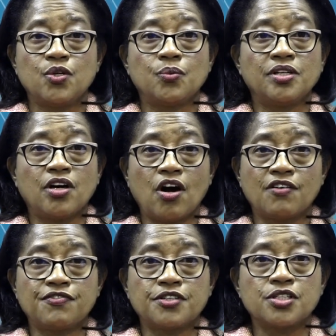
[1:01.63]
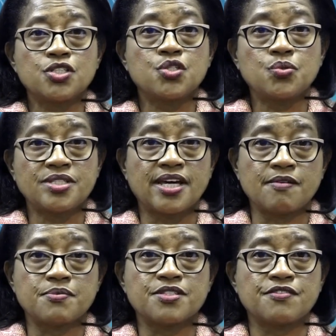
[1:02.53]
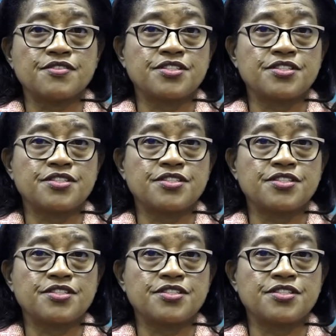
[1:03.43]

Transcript: will offer two types of